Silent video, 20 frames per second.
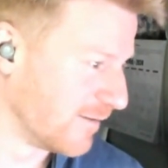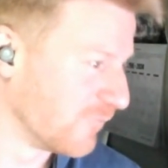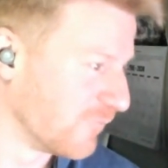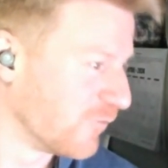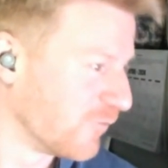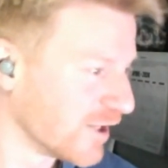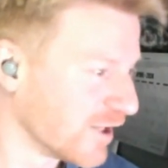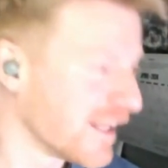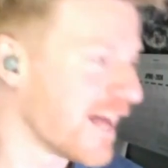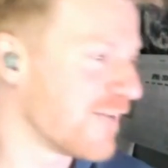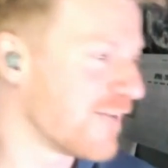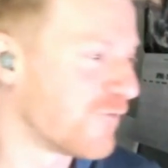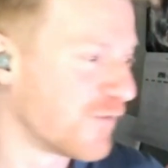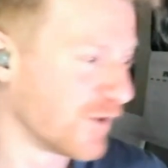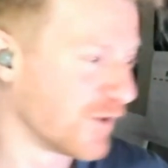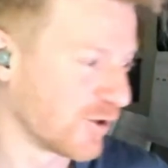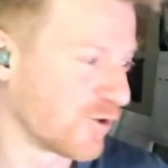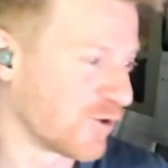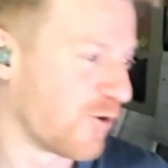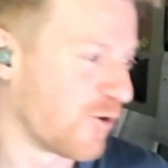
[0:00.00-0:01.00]
We'll let
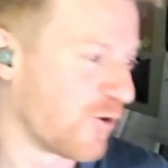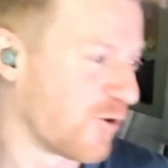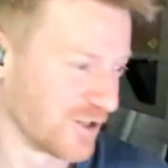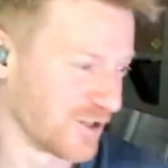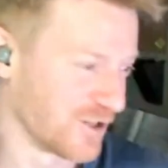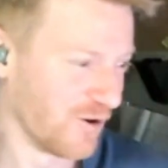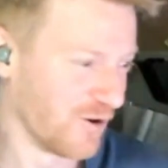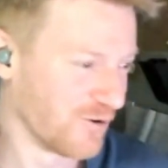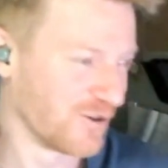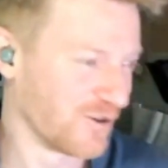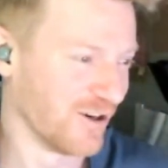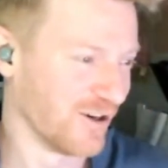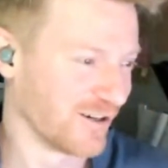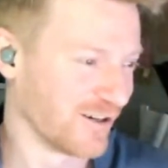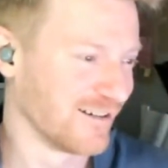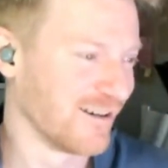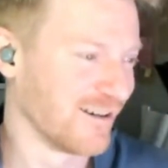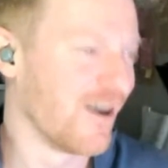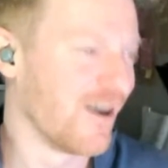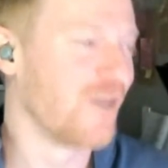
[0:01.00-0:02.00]
Phil Corso
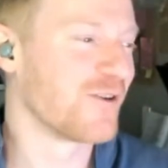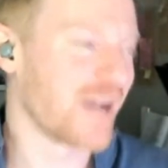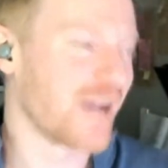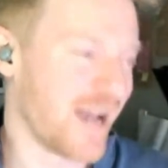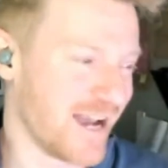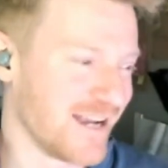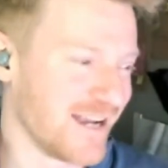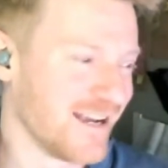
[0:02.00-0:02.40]
cook. Okay.